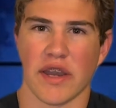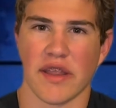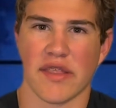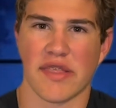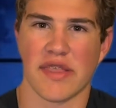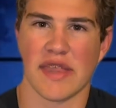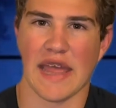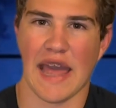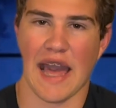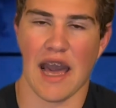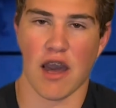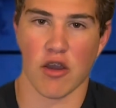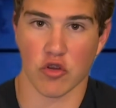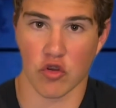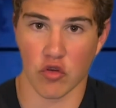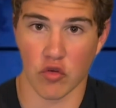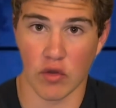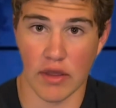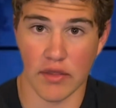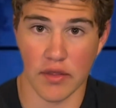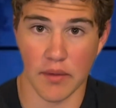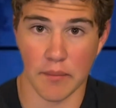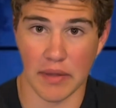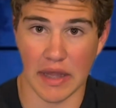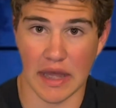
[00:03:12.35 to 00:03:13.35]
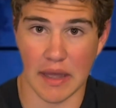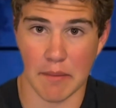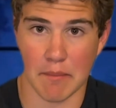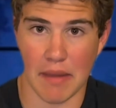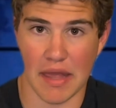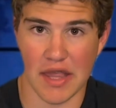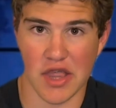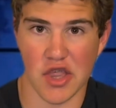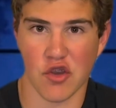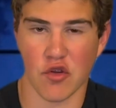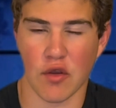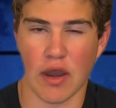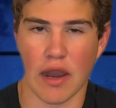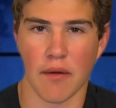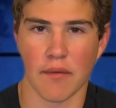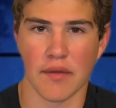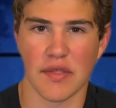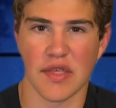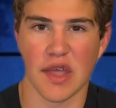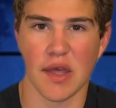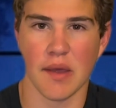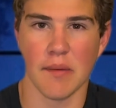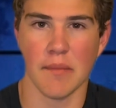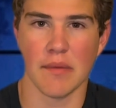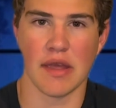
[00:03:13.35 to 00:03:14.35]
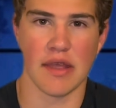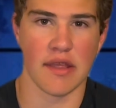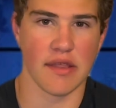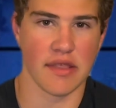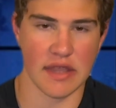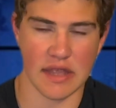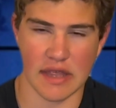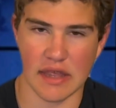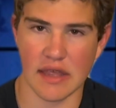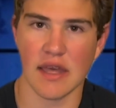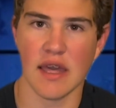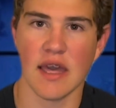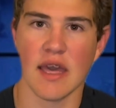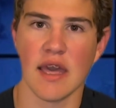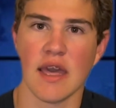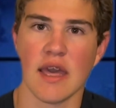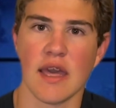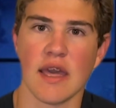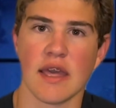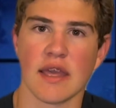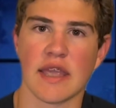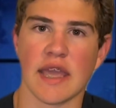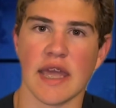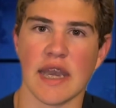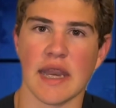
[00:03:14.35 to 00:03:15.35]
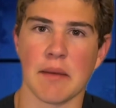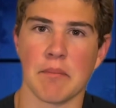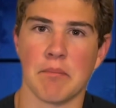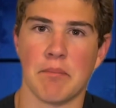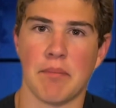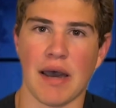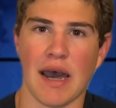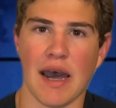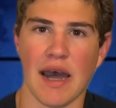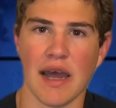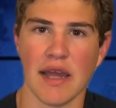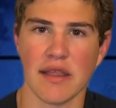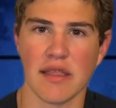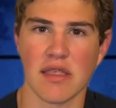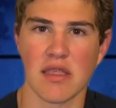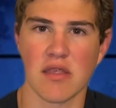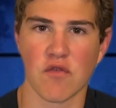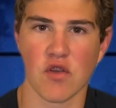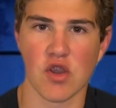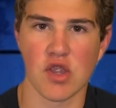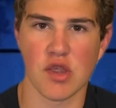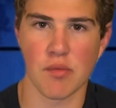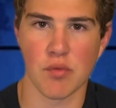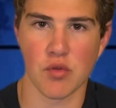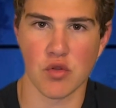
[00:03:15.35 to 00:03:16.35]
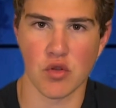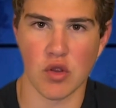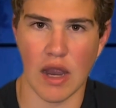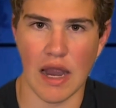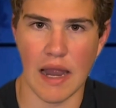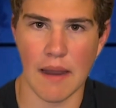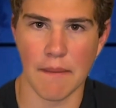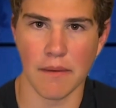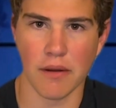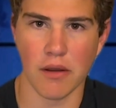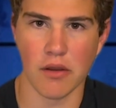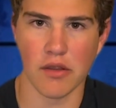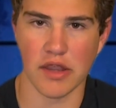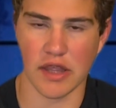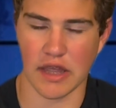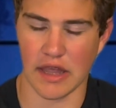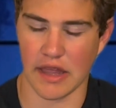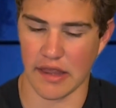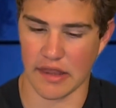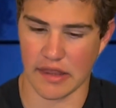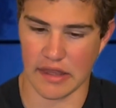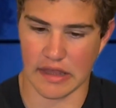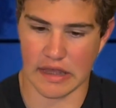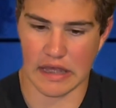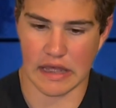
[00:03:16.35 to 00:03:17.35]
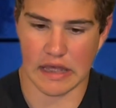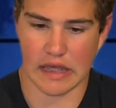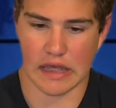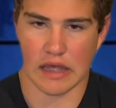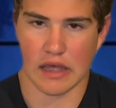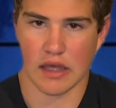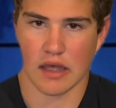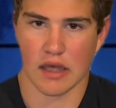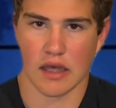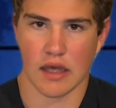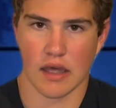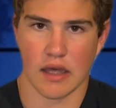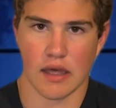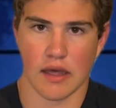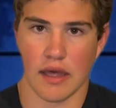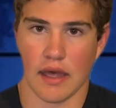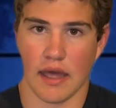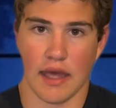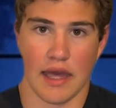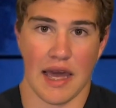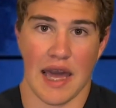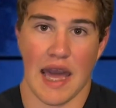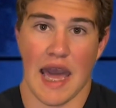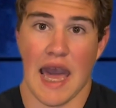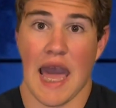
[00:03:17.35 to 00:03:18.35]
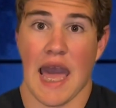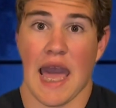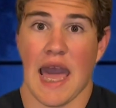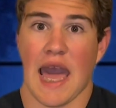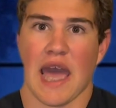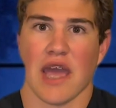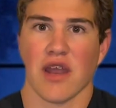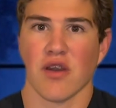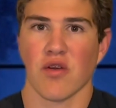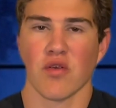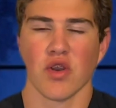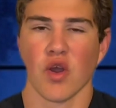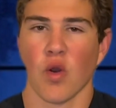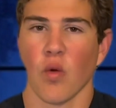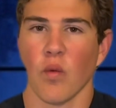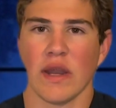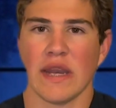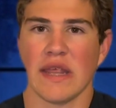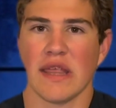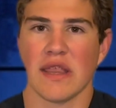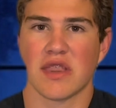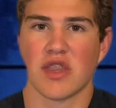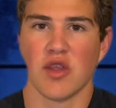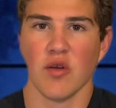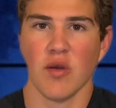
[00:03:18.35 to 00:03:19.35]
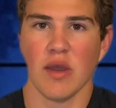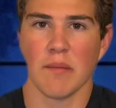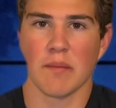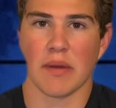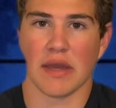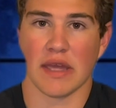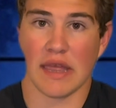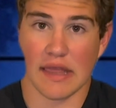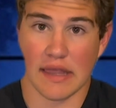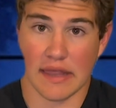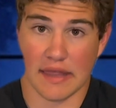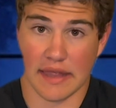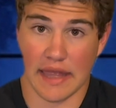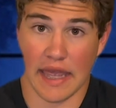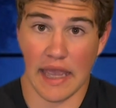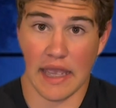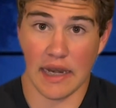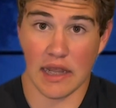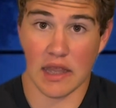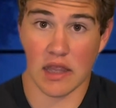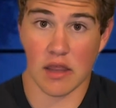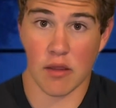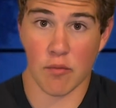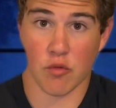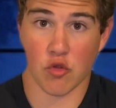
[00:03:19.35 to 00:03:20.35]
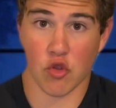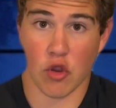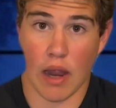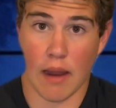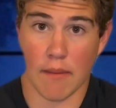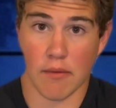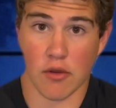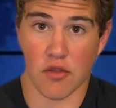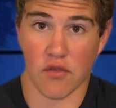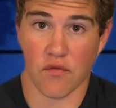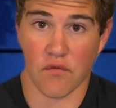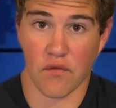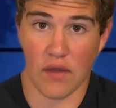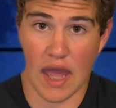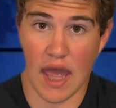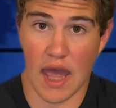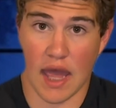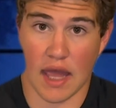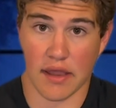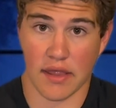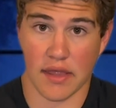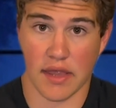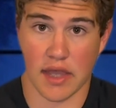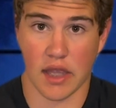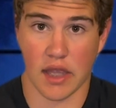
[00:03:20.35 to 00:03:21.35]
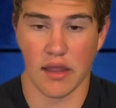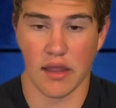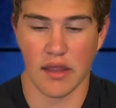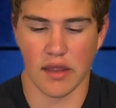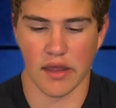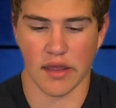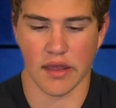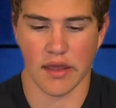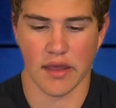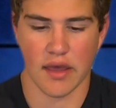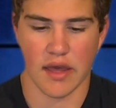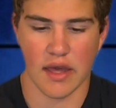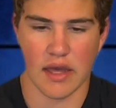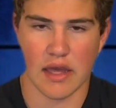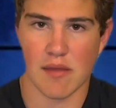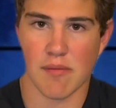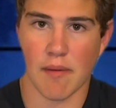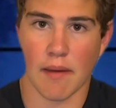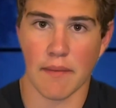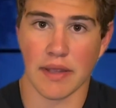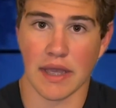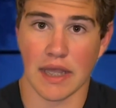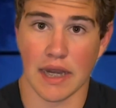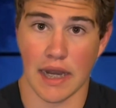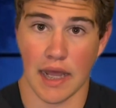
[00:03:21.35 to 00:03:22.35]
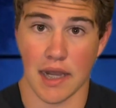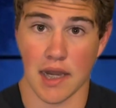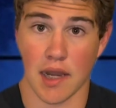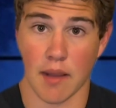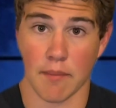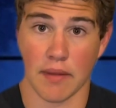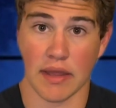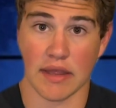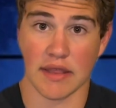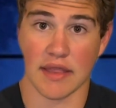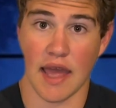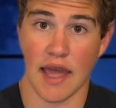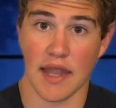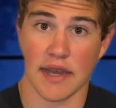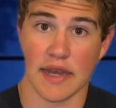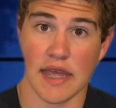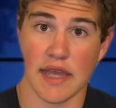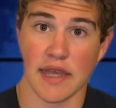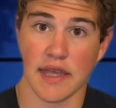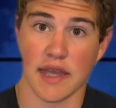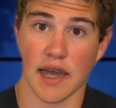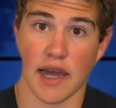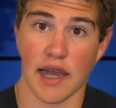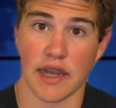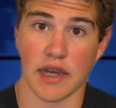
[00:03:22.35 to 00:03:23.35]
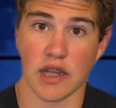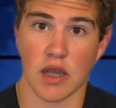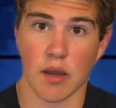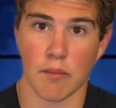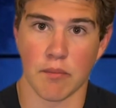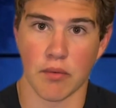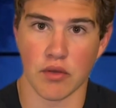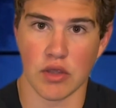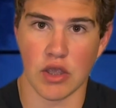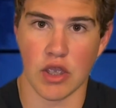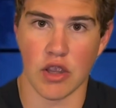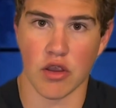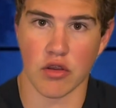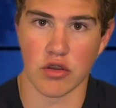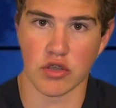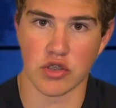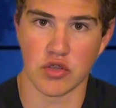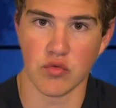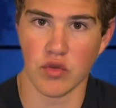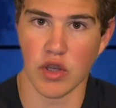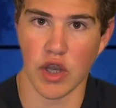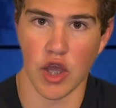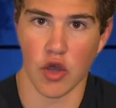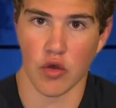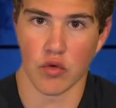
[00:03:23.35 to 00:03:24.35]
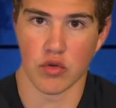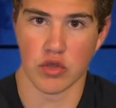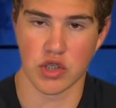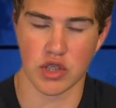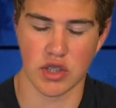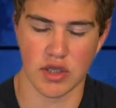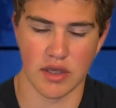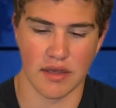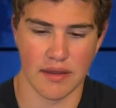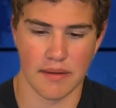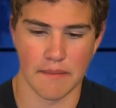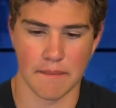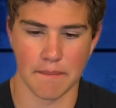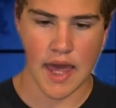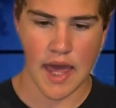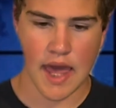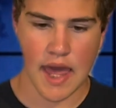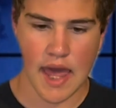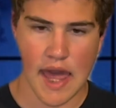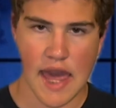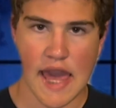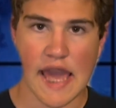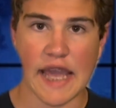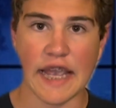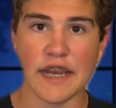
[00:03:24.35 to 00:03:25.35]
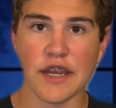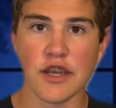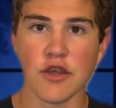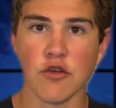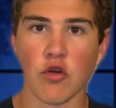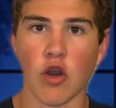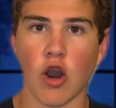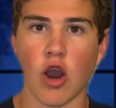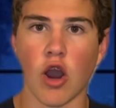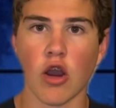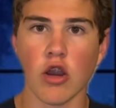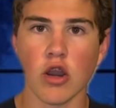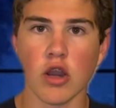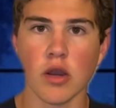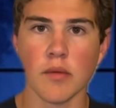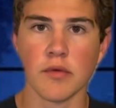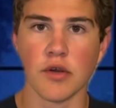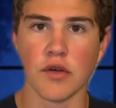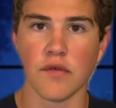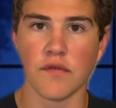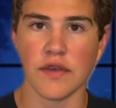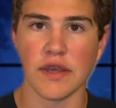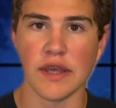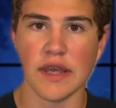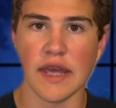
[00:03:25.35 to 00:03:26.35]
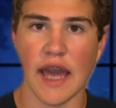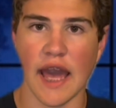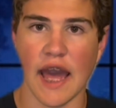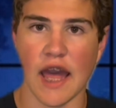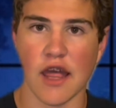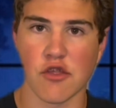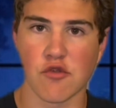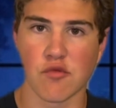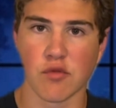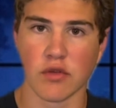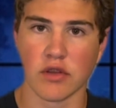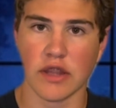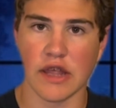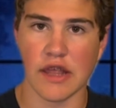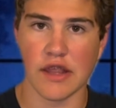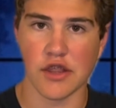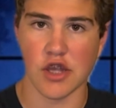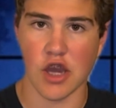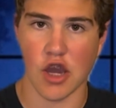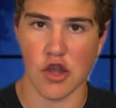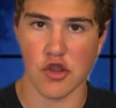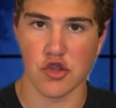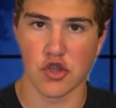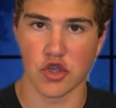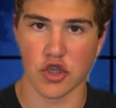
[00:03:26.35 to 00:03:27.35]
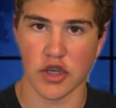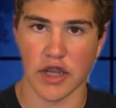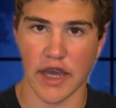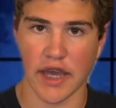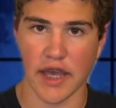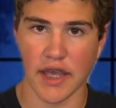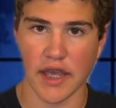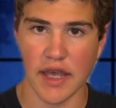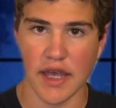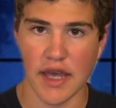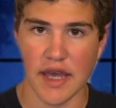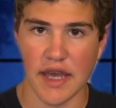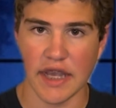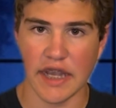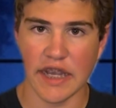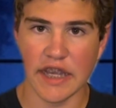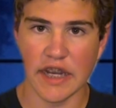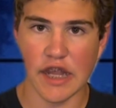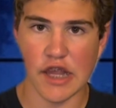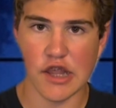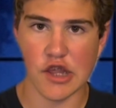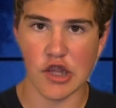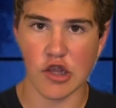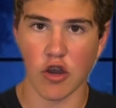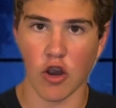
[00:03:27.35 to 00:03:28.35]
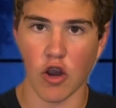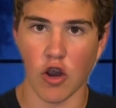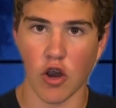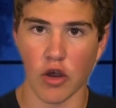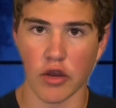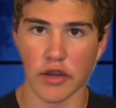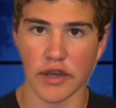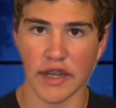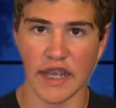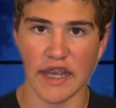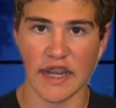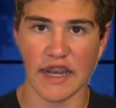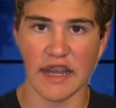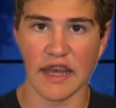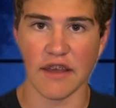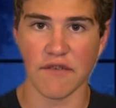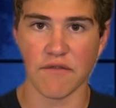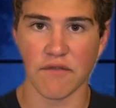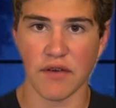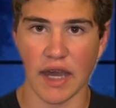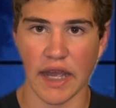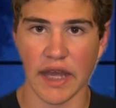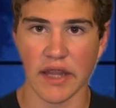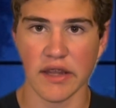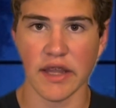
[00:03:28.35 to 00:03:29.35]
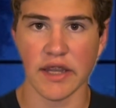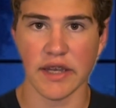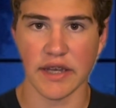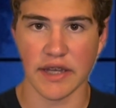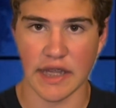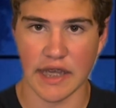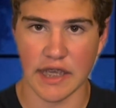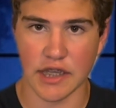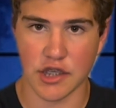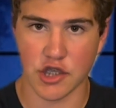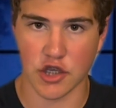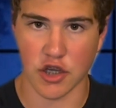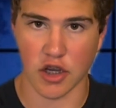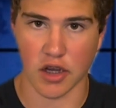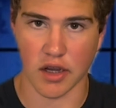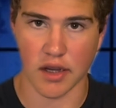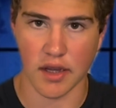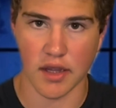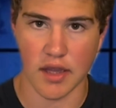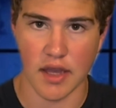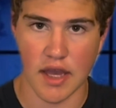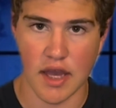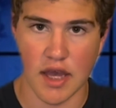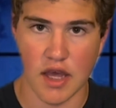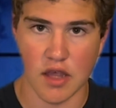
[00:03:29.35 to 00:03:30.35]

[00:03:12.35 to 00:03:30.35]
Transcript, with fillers: Is the algorithm like messing around with him? Is he getting bots for subscribers? Is he I don't know what he's doing, but he's gaining subscribers fast. he's probably gonna end up like that Nate guy in a couple years, who knows? A new horror movie has released yesterday. It is called In a Violent Nature.